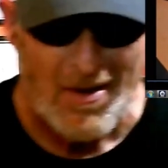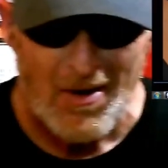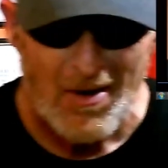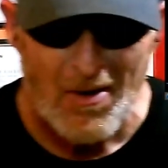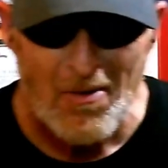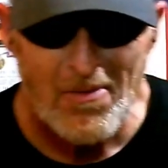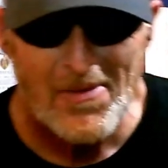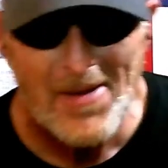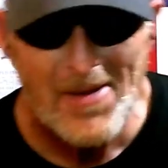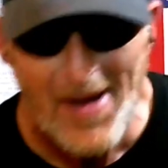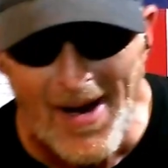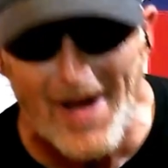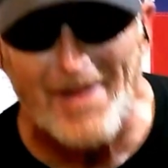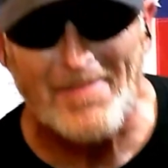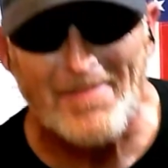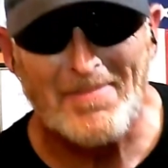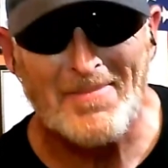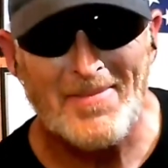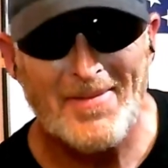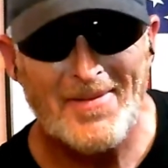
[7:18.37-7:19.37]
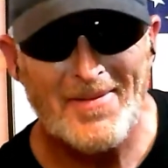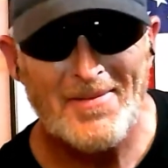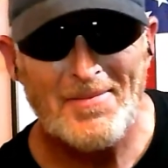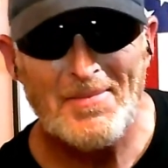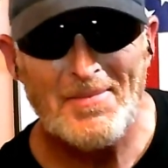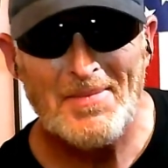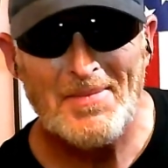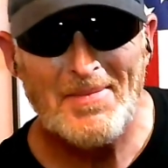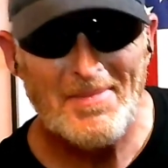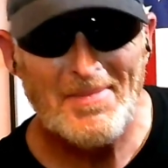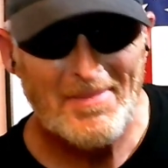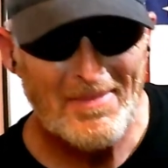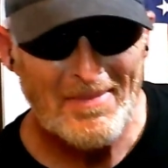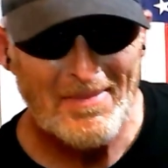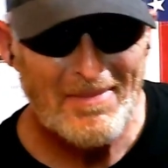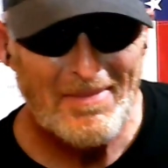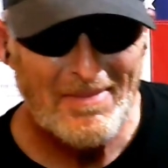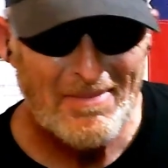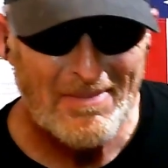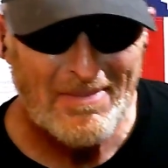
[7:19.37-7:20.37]
Hold up.
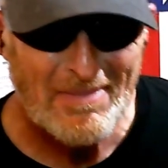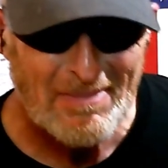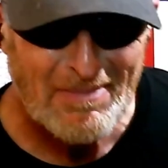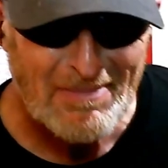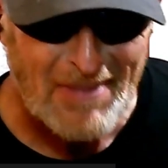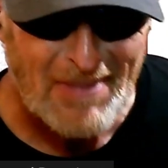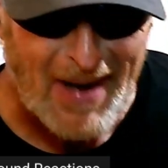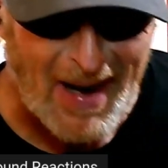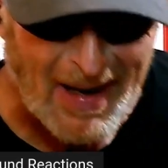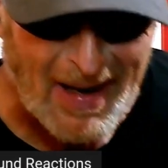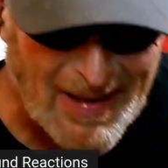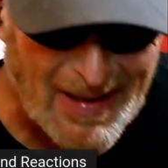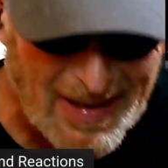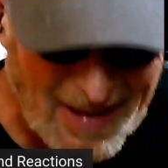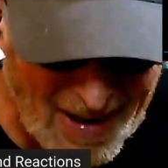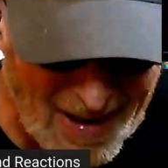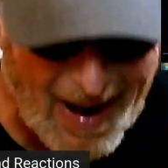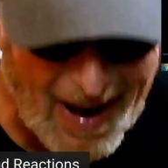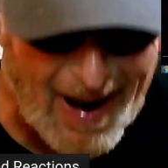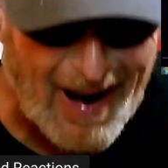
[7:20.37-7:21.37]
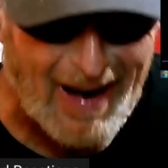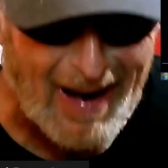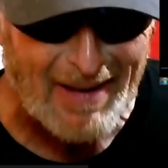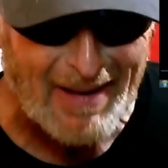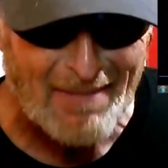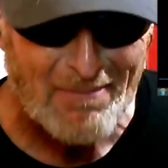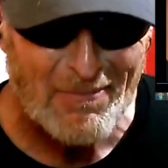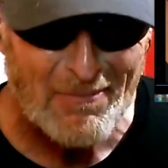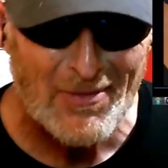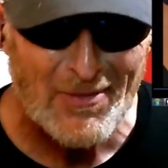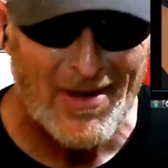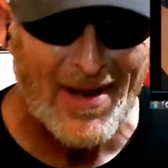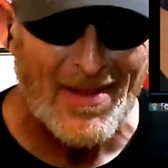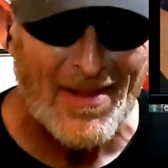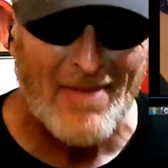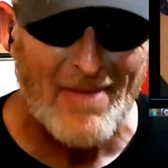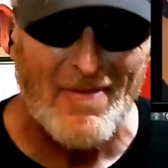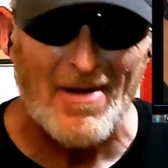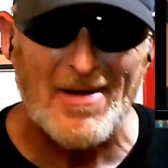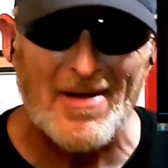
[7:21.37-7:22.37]
My God, boy, that
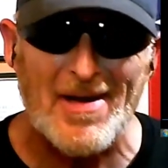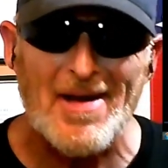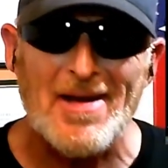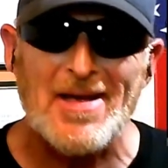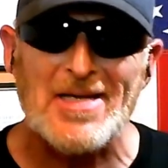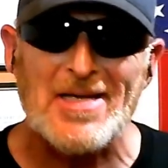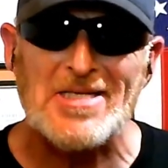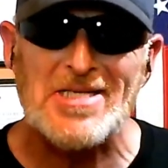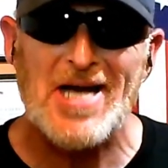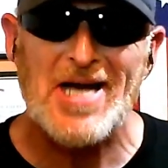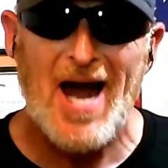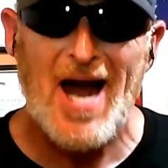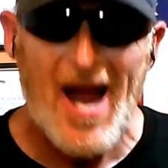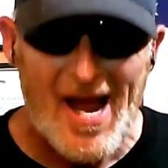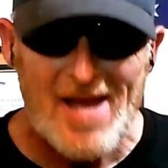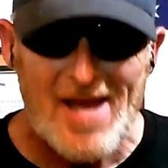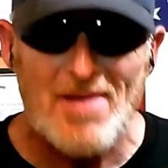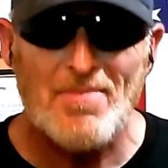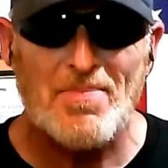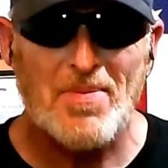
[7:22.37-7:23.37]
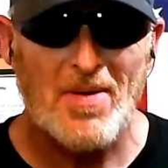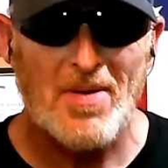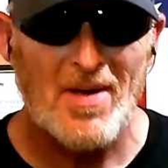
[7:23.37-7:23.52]
thing right there get you hype.